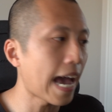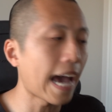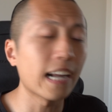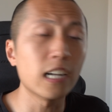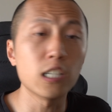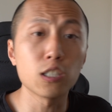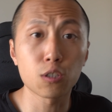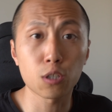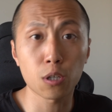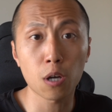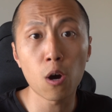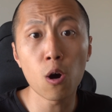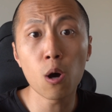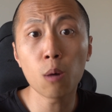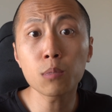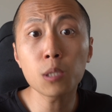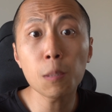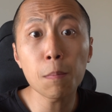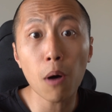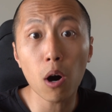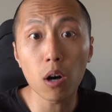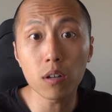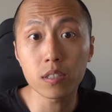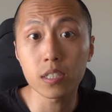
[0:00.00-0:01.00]
and a term
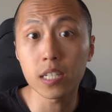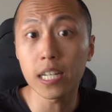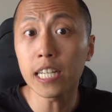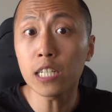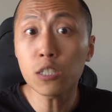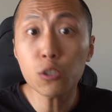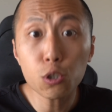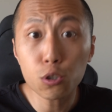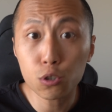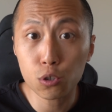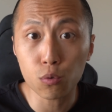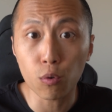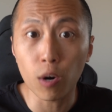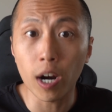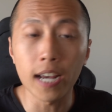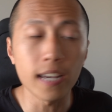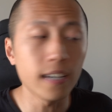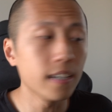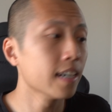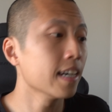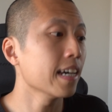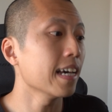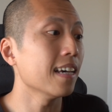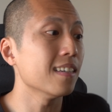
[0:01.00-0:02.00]
deposit interest
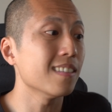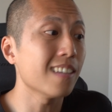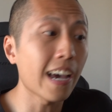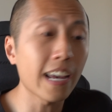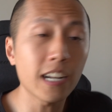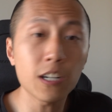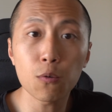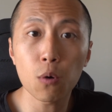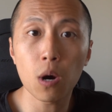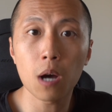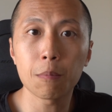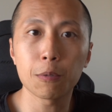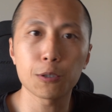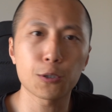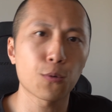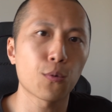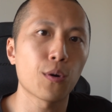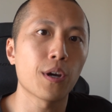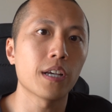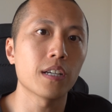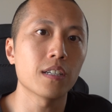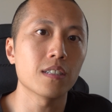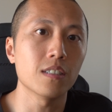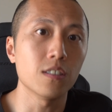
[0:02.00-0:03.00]
rate is anywhere
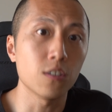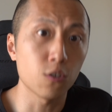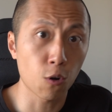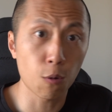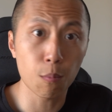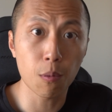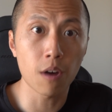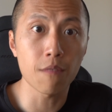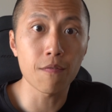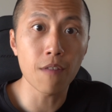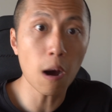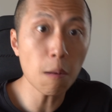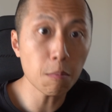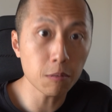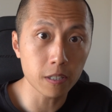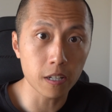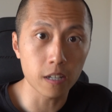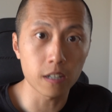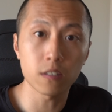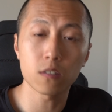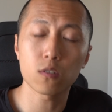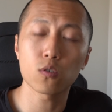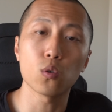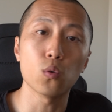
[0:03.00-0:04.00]
between
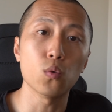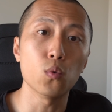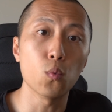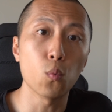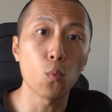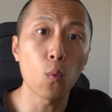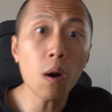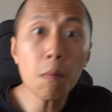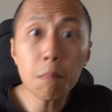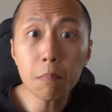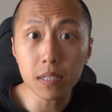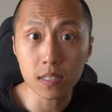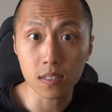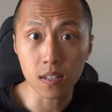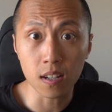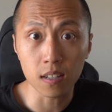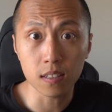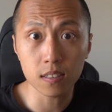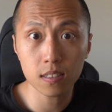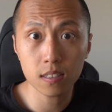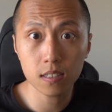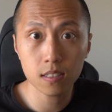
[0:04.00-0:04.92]
0.5% to 1%.